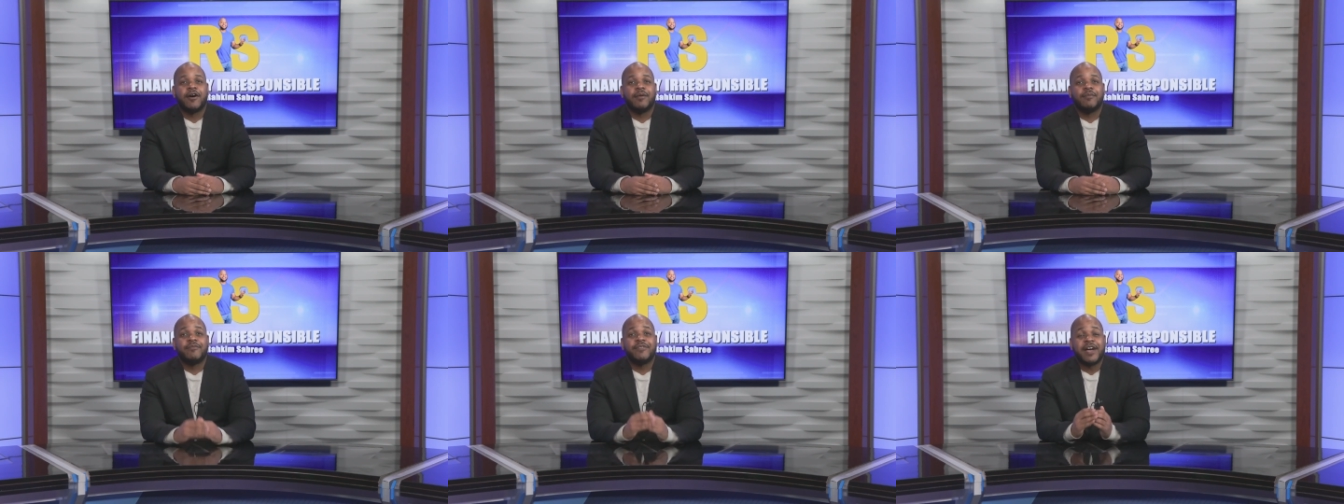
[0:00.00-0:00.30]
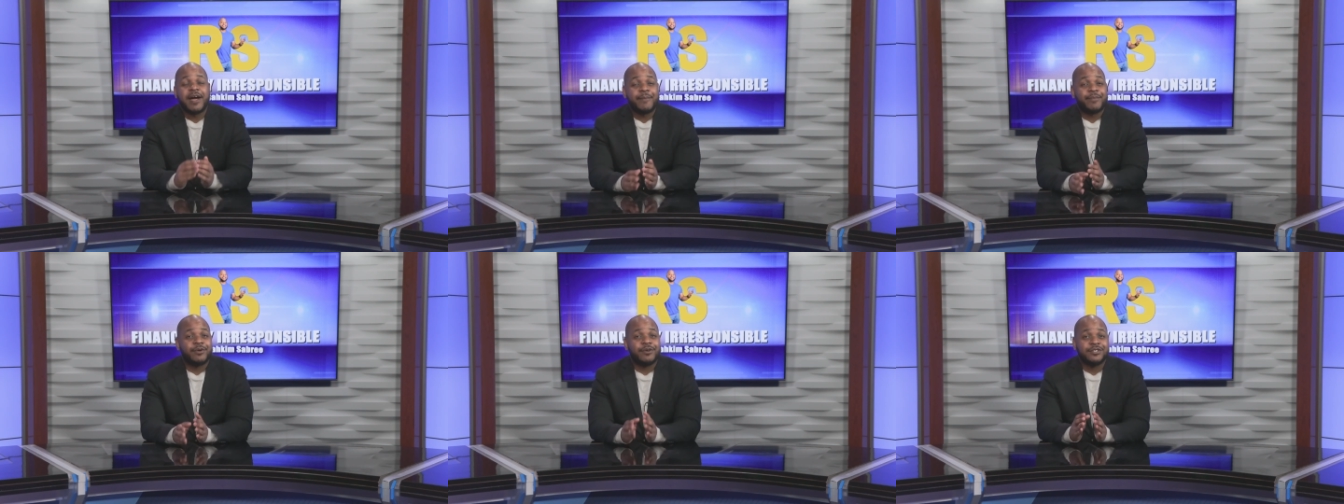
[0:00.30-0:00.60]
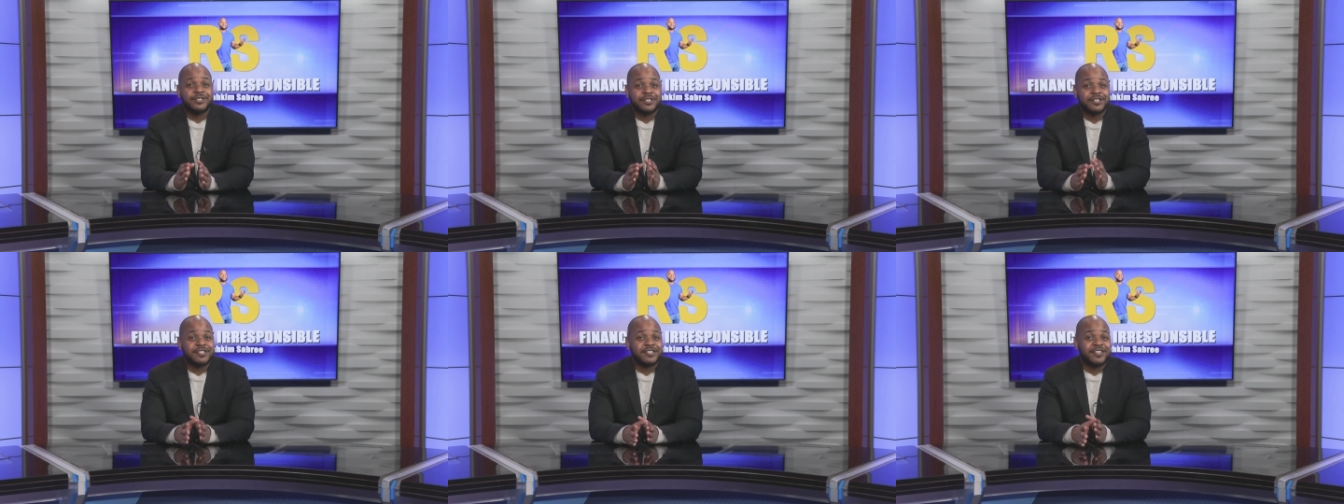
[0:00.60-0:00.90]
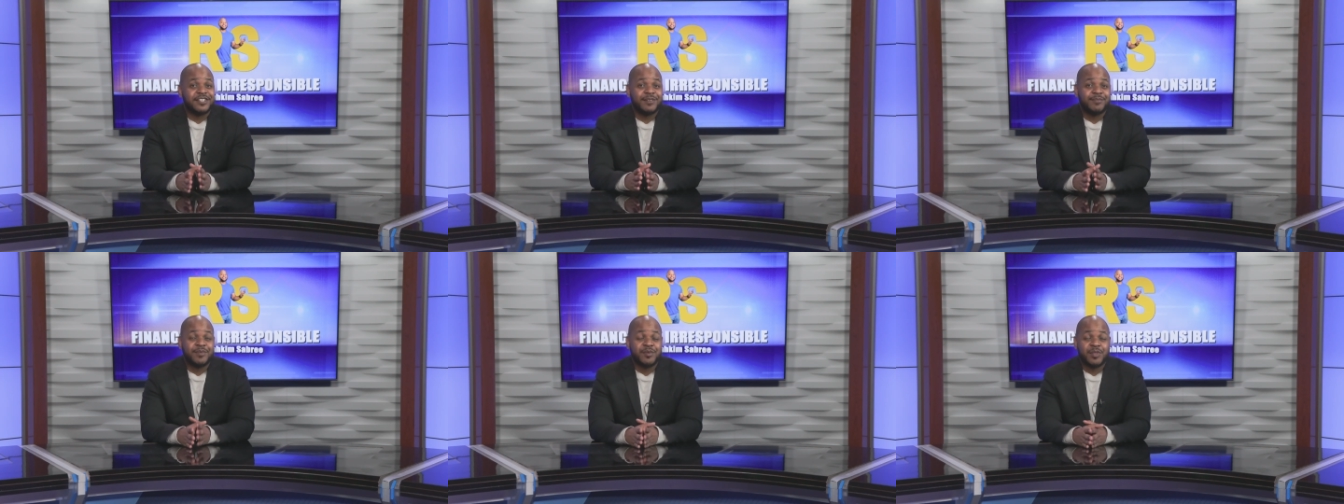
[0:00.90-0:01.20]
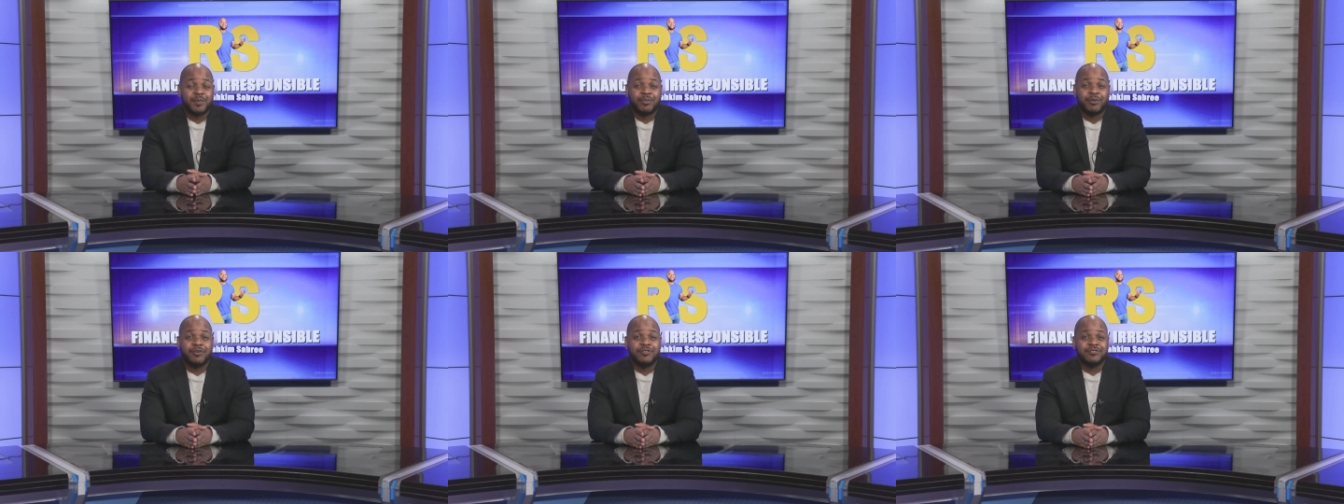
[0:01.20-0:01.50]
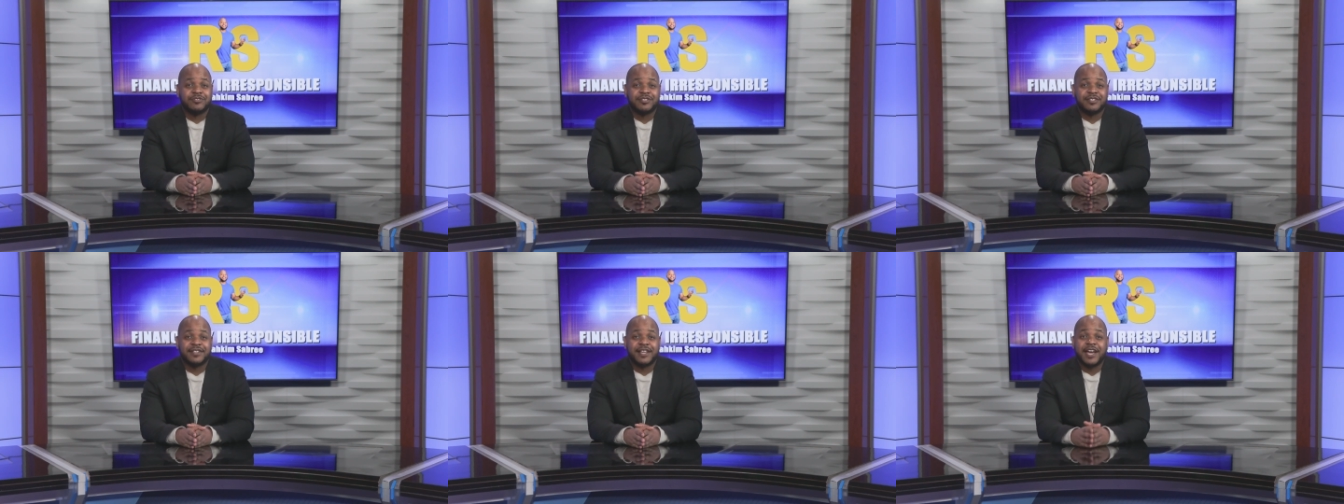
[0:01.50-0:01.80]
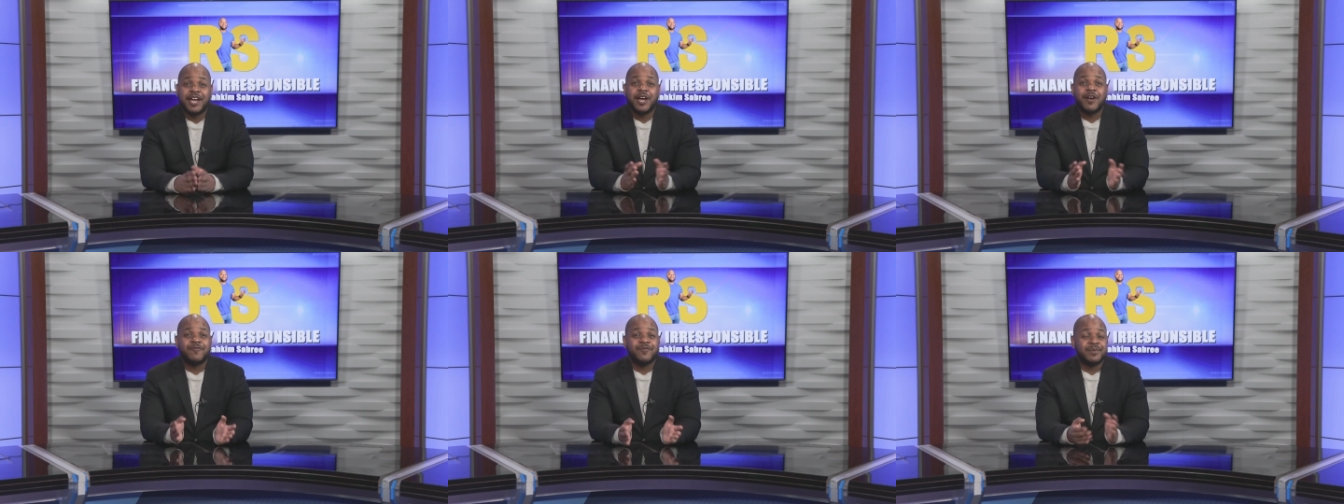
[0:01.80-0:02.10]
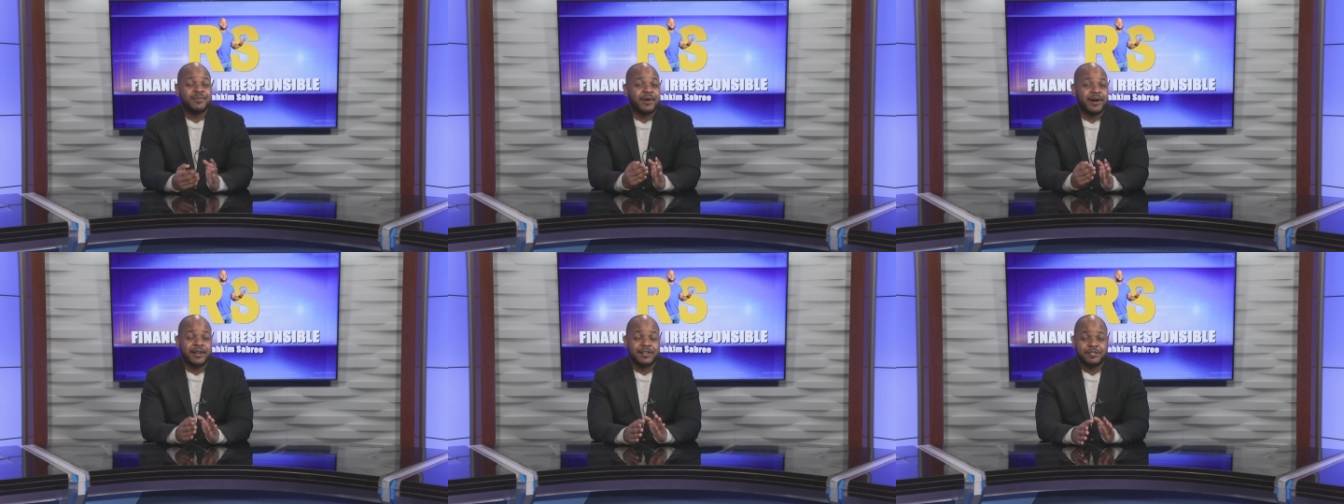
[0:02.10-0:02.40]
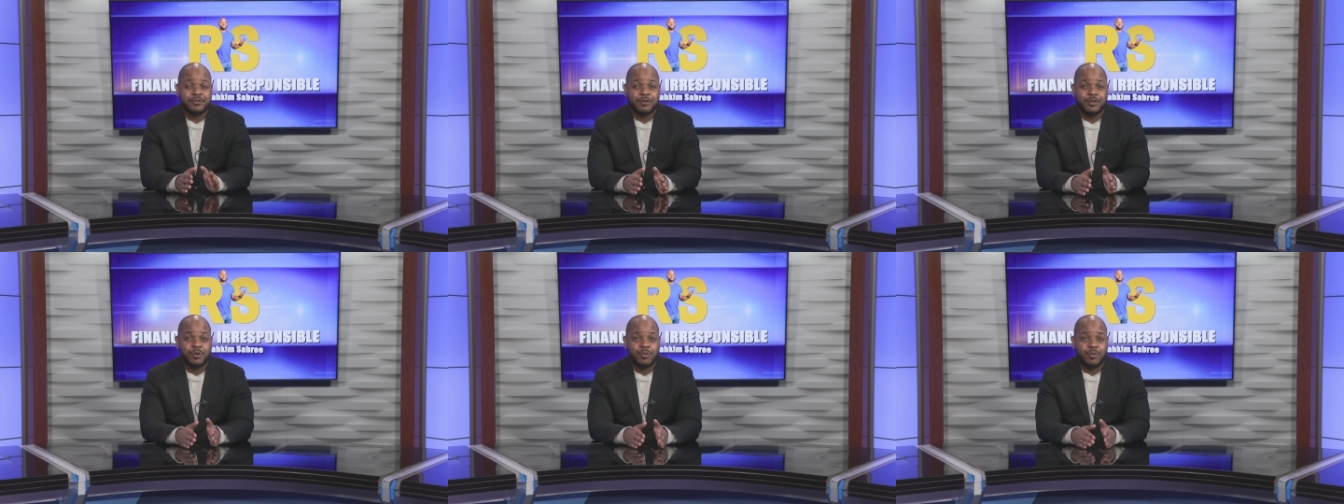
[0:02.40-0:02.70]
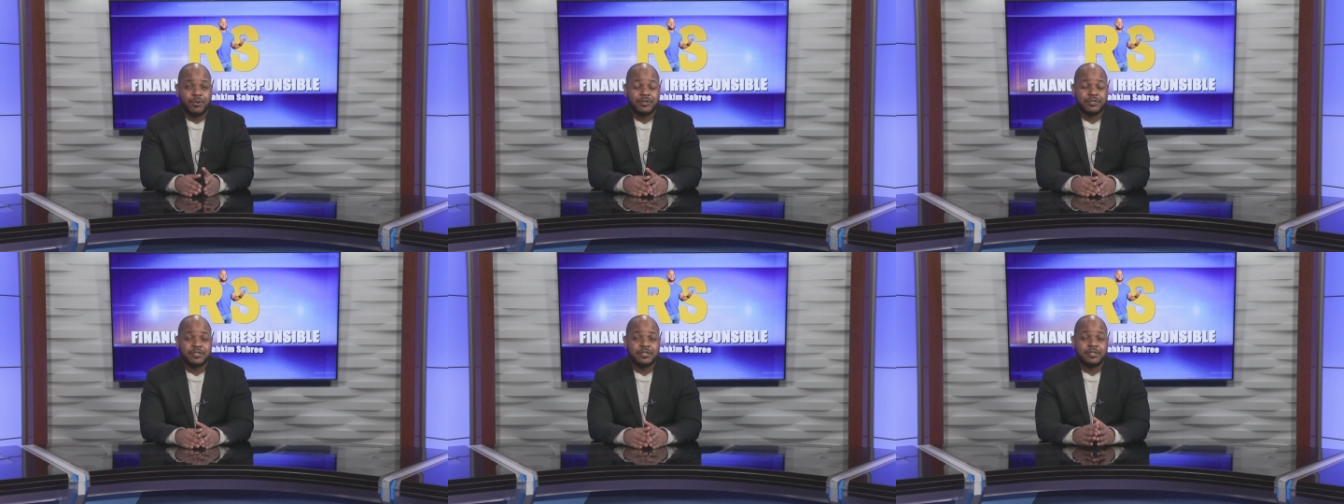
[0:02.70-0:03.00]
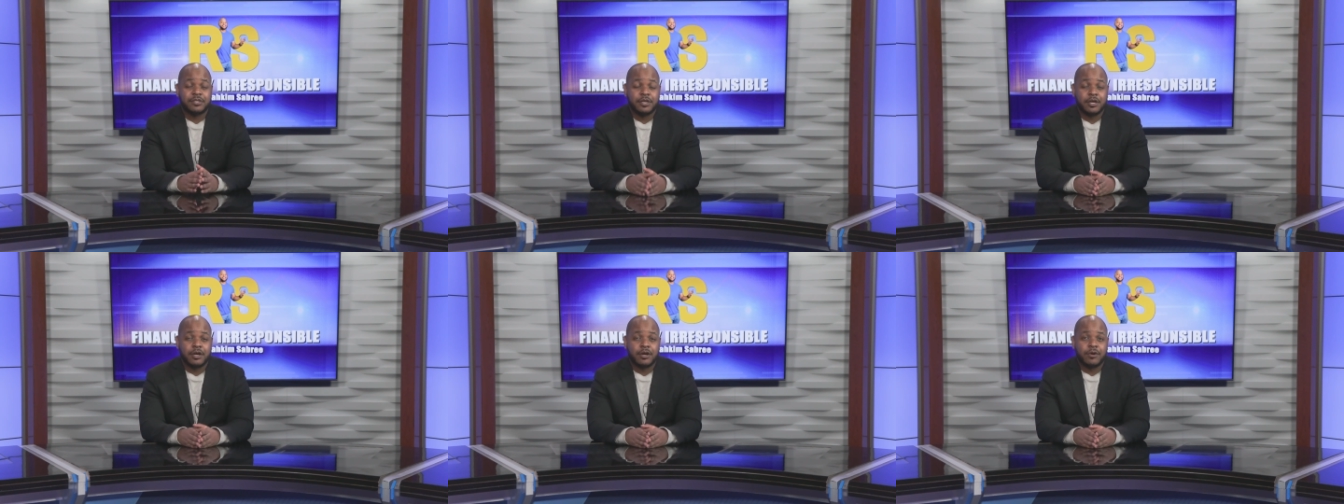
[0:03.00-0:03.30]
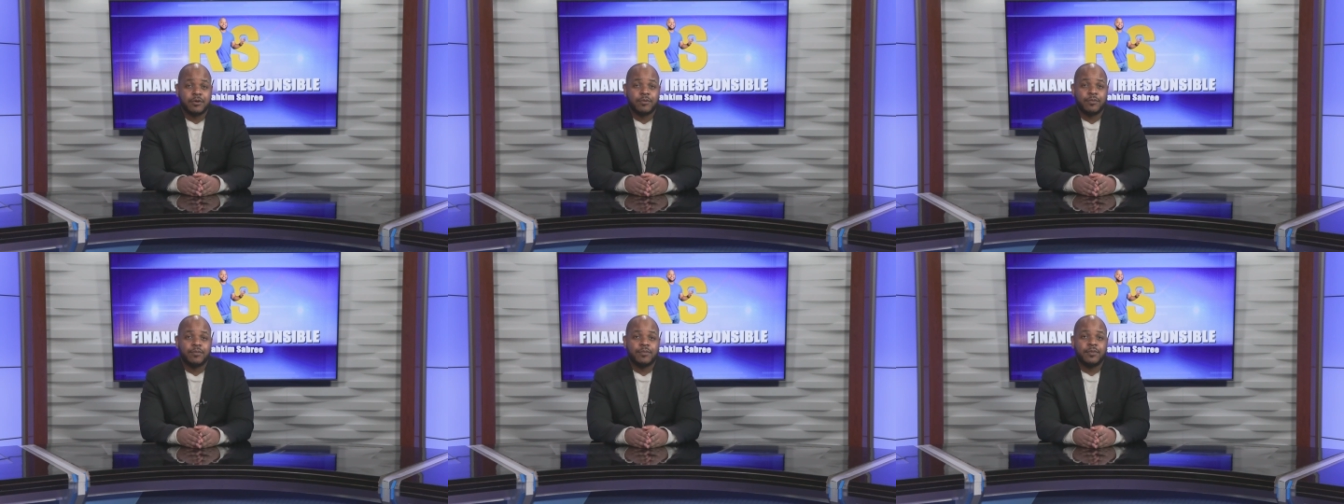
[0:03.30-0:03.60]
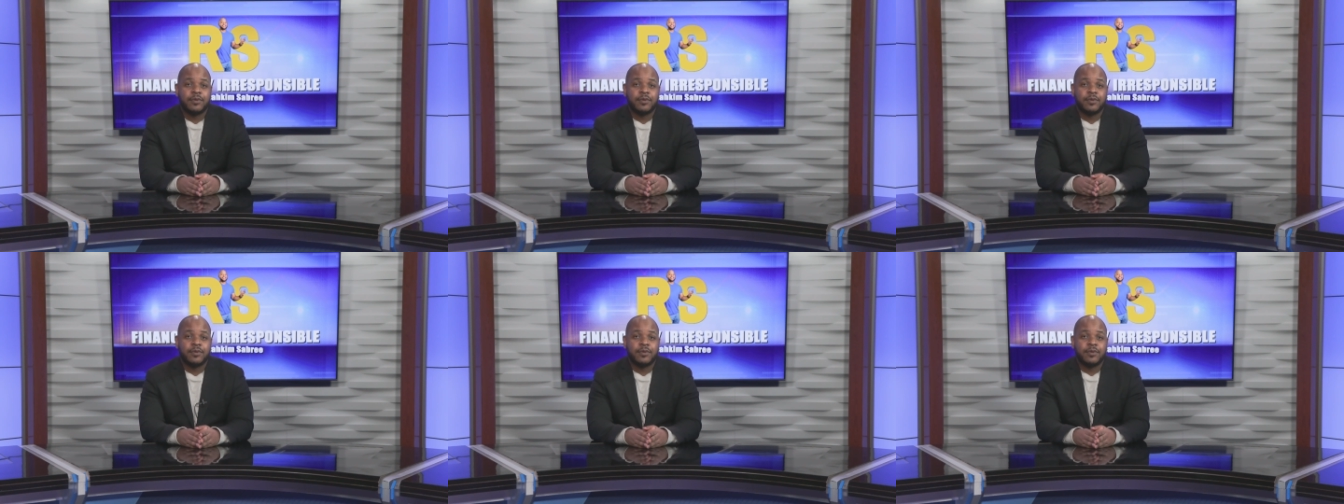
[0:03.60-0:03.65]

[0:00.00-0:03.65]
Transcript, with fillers: that person is going to be the person that everybody's going to want to know.